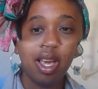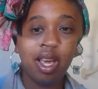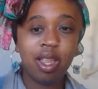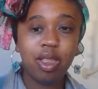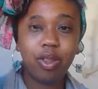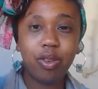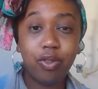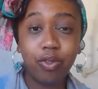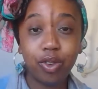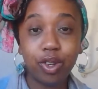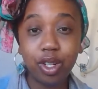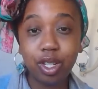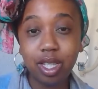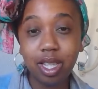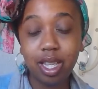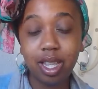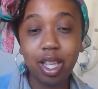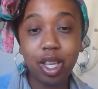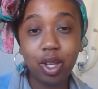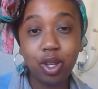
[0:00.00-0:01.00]
The first
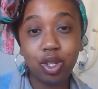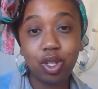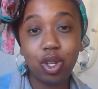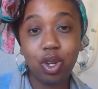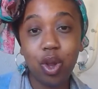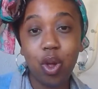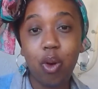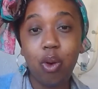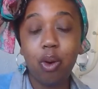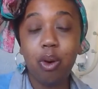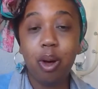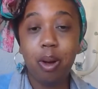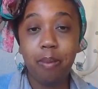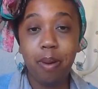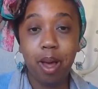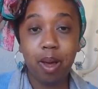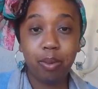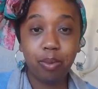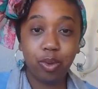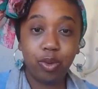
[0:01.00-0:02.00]
thing that you should know
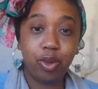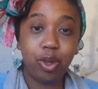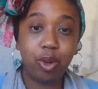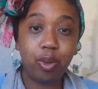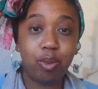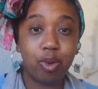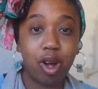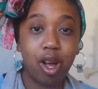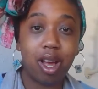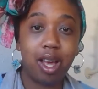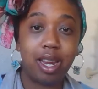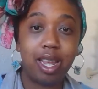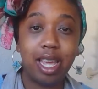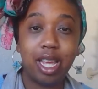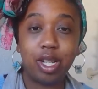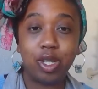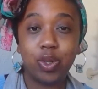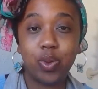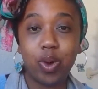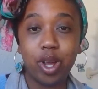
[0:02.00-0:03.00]
about moving abroad
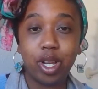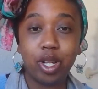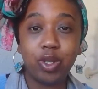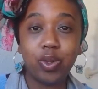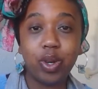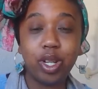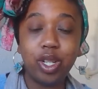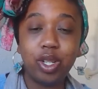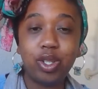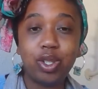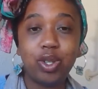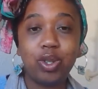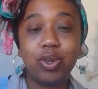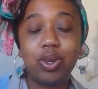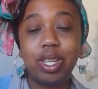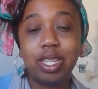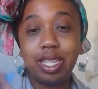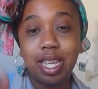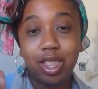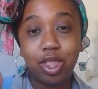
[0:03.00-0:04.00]
in 2022
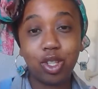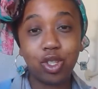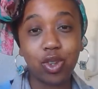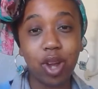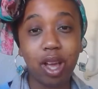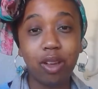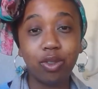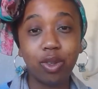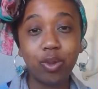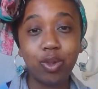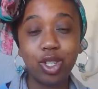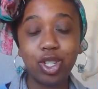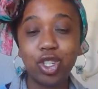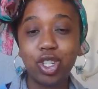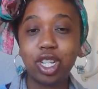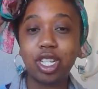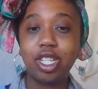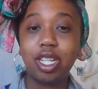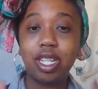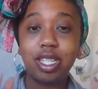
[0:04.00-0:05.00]
is that the travel
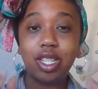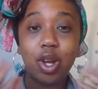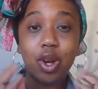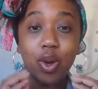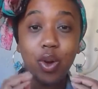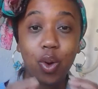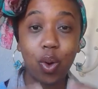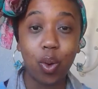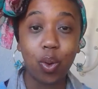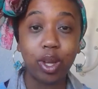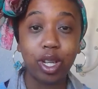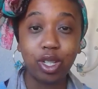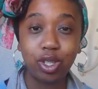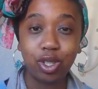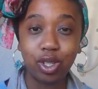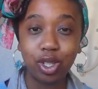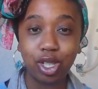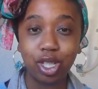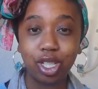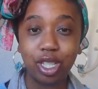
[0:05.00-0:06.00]
restrictions are going
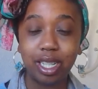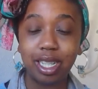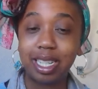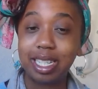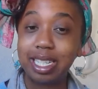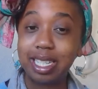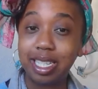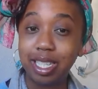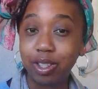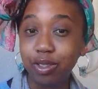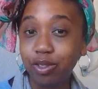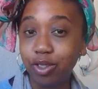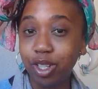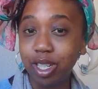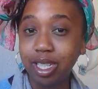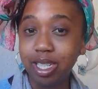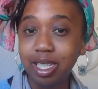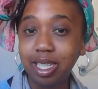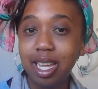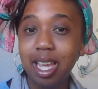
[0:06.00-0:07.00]
to look
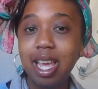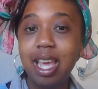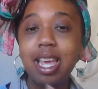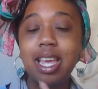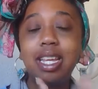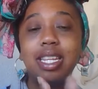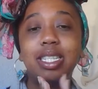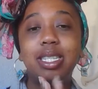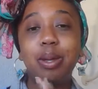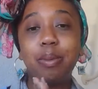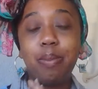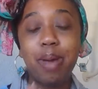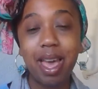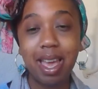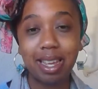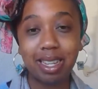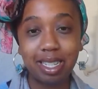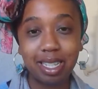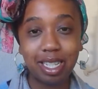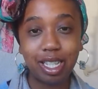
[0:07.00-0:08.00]
different
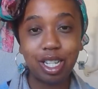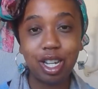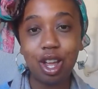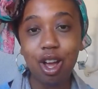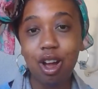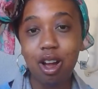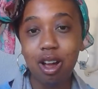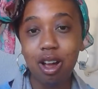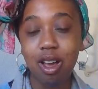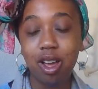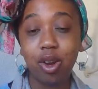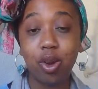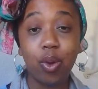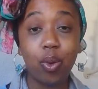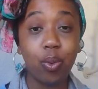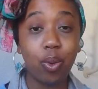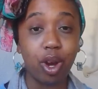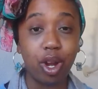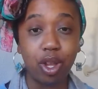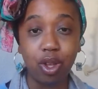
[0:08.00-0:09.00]
depending on
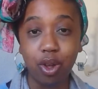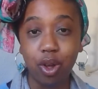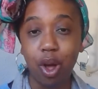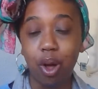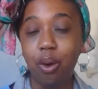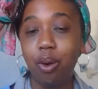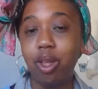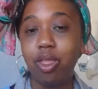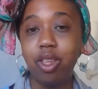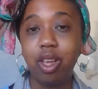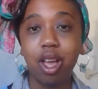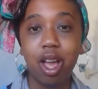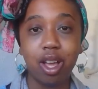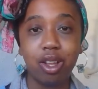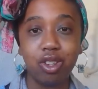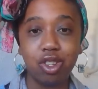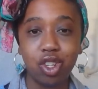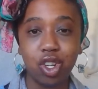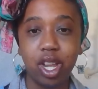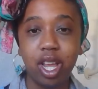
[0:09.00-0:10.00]
where you go in the
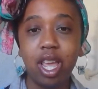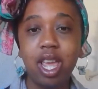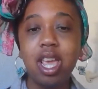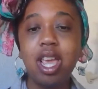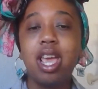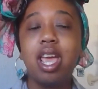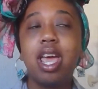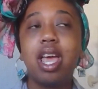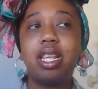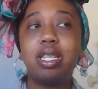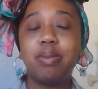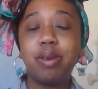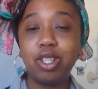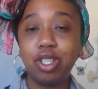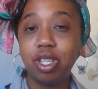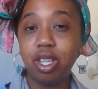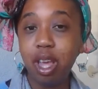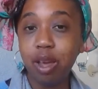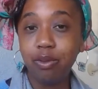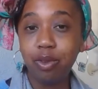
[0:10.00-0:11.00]
country.
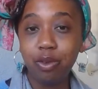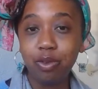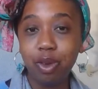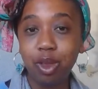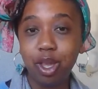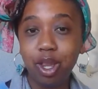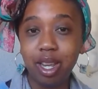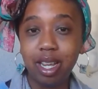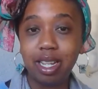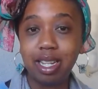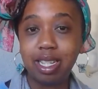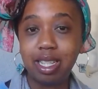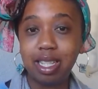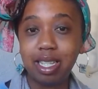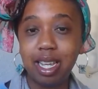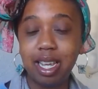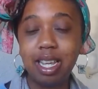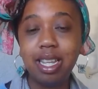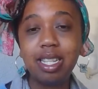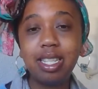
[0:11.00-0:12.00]
Especially coming from the United
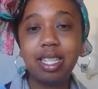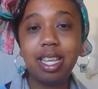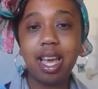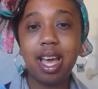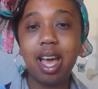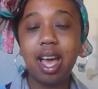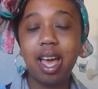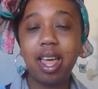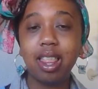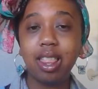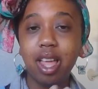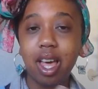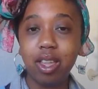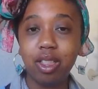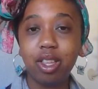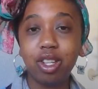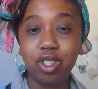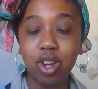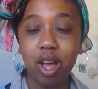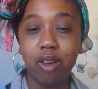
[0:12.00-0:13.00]
States, a lot of
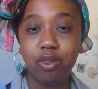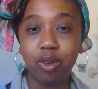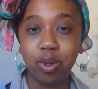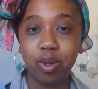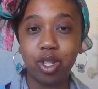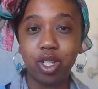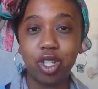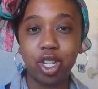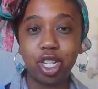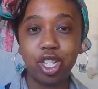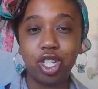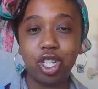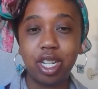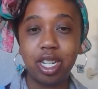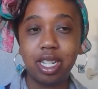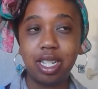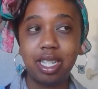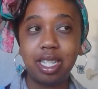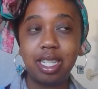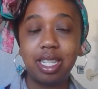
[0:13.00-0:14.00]
the travel
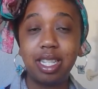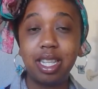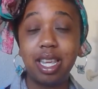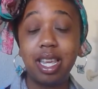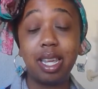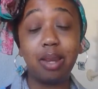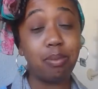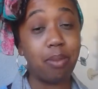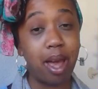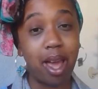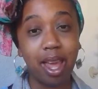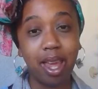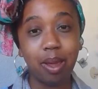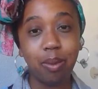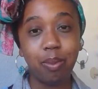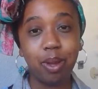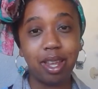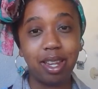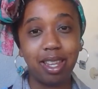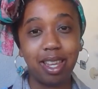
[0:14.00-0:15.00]
restrictions, in my
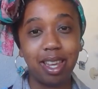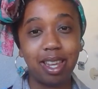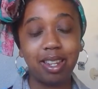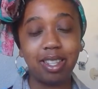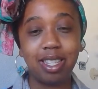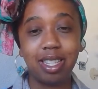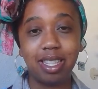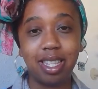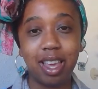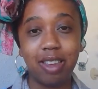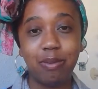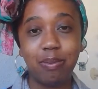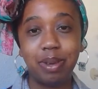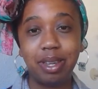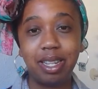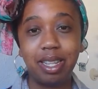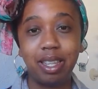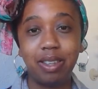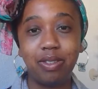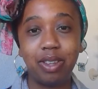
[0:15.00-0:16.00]
opinion, since I've
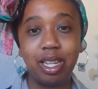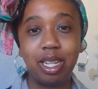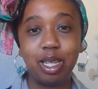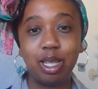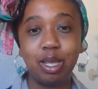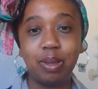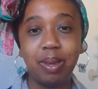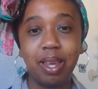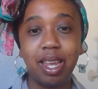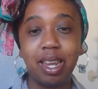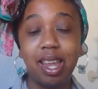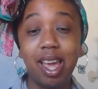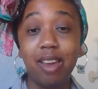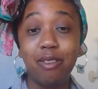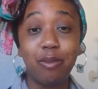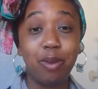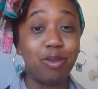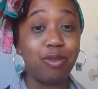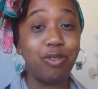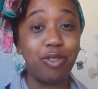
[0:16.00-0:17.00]
been living in Spain,
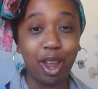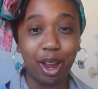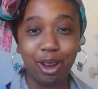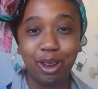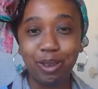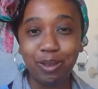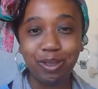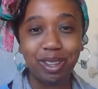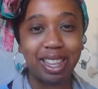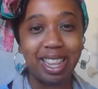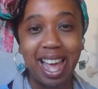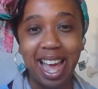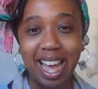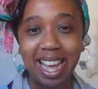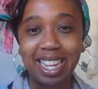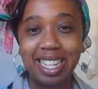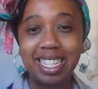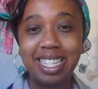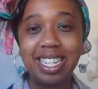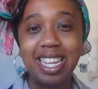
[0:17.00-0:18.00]
have been very
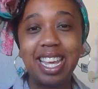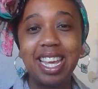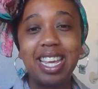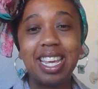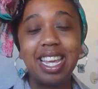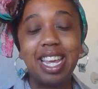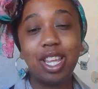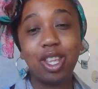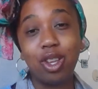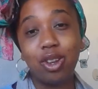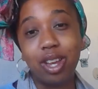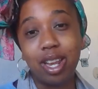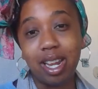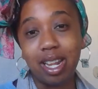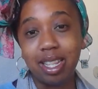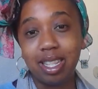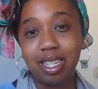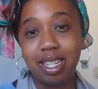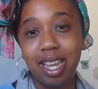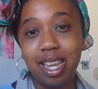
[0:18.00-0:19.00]
relaxed in the
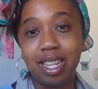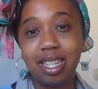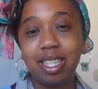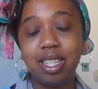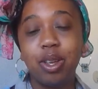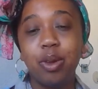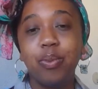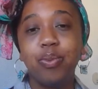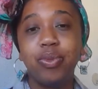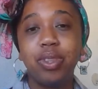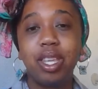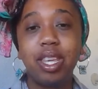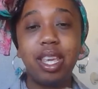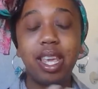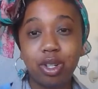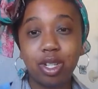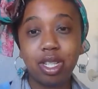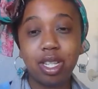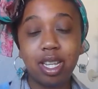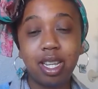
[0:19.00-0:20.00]
United States.
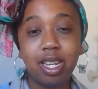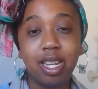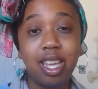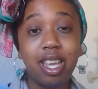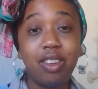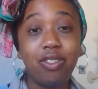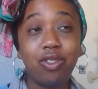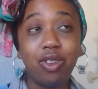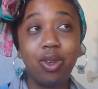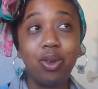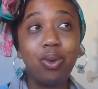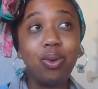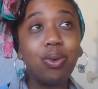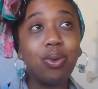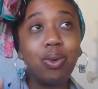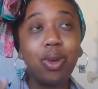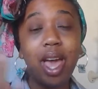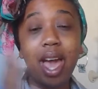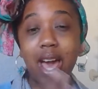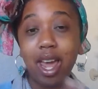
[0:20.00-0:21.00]
Gerson, if
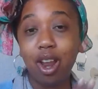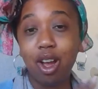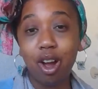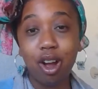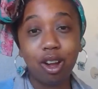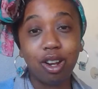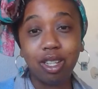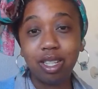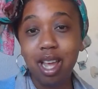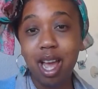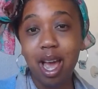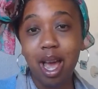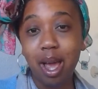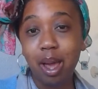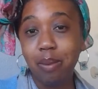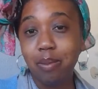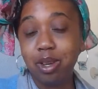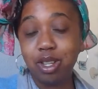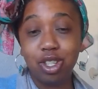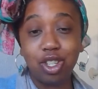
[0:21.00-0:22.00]
you had a hard
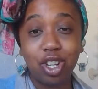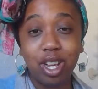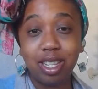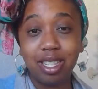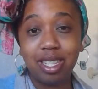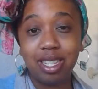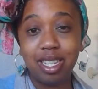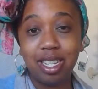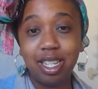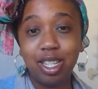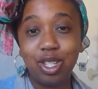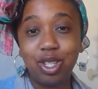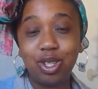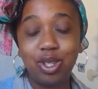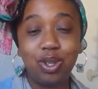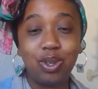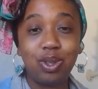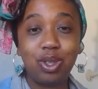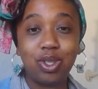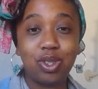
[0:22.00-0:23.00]
time adjusting
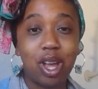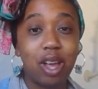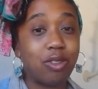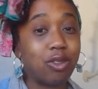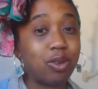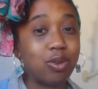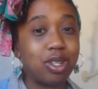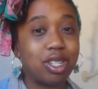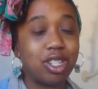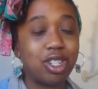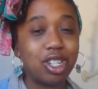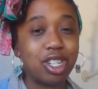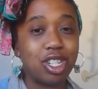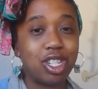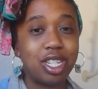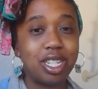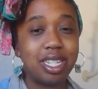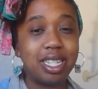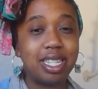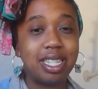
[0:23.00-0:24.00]
to the travel
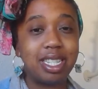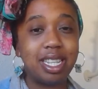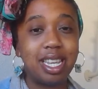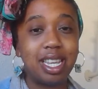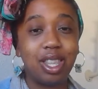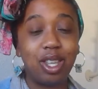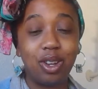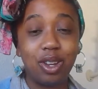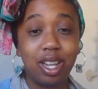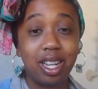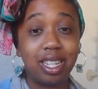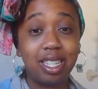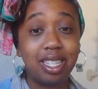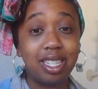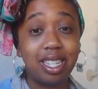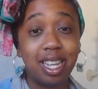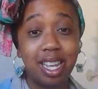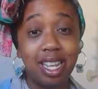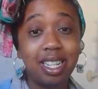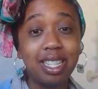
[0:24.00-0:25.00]
restrictions in the United
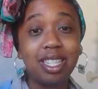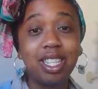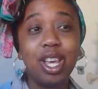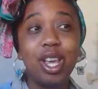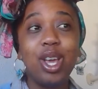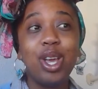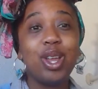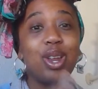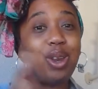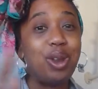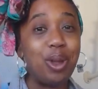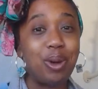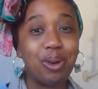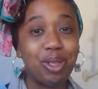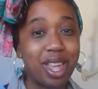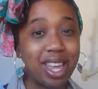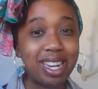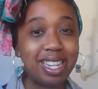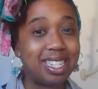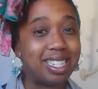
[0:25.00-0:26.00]
States, know
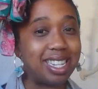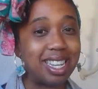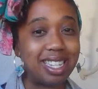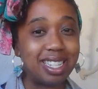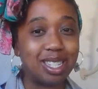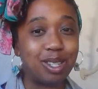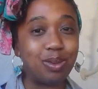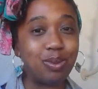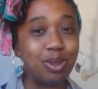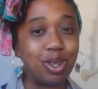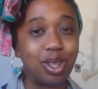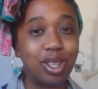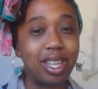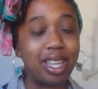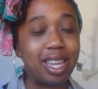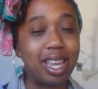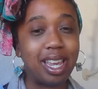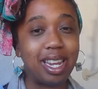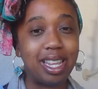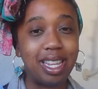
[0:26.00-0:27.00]
that it doesn't really
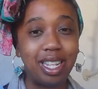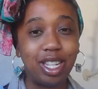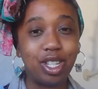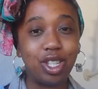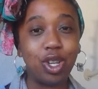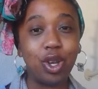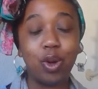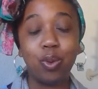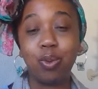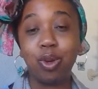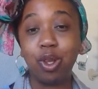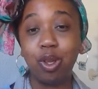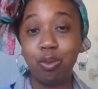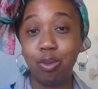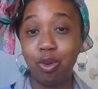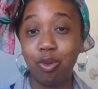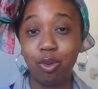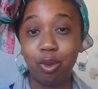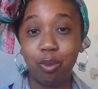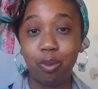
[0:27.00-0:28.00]
get easier when you
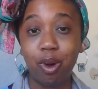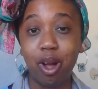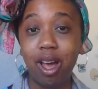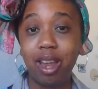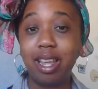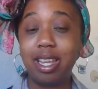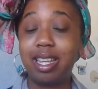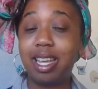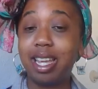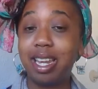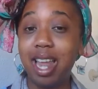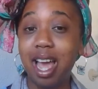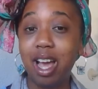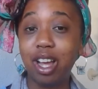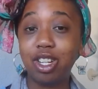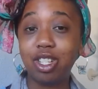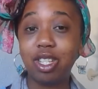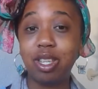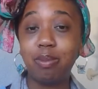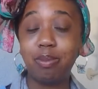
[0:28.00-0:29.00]
move abroad. It can
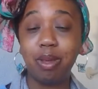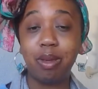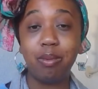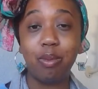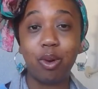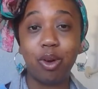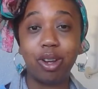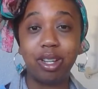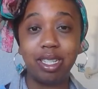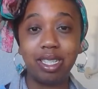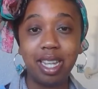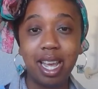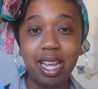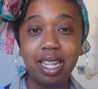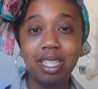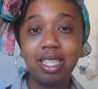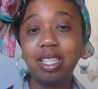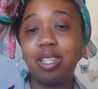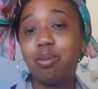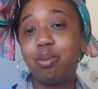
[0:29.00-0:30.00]
actually be more
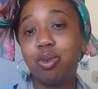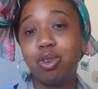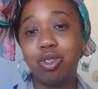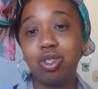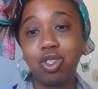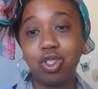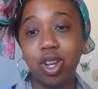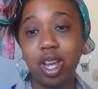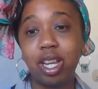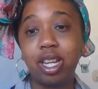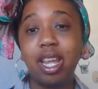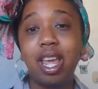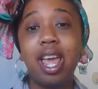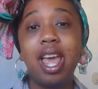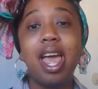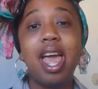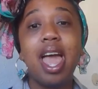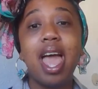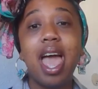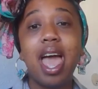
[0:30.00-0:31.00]
intense and more strict,
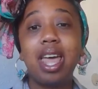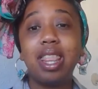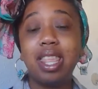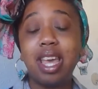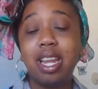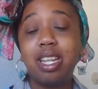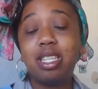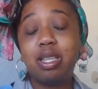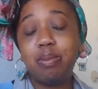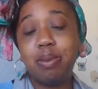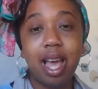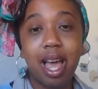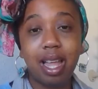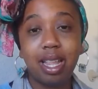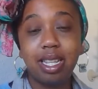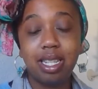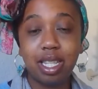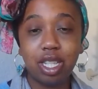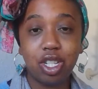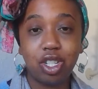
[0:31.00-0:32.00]
and that is to
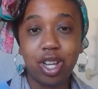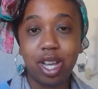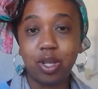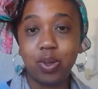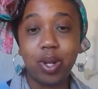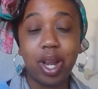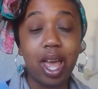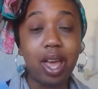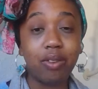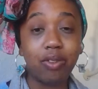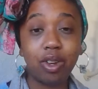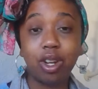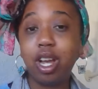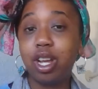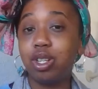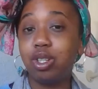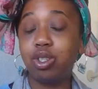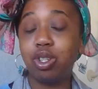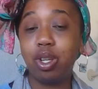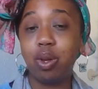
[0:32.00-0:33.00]
highly suggest whatever
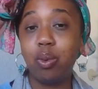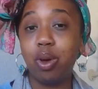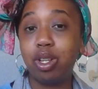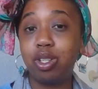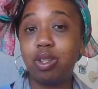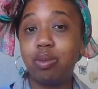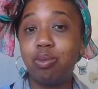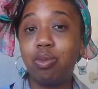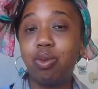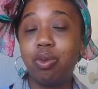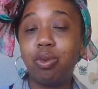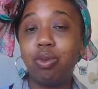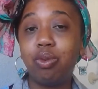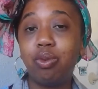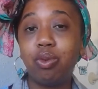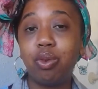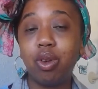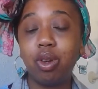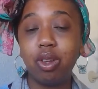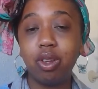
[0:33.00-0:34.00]
country you want to
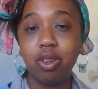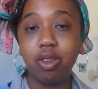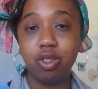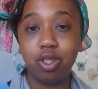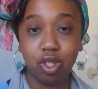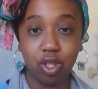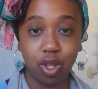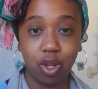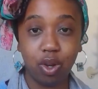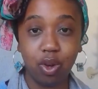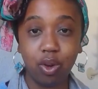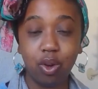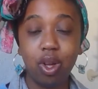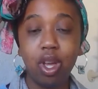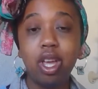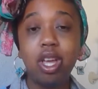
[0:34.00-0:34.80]
move to,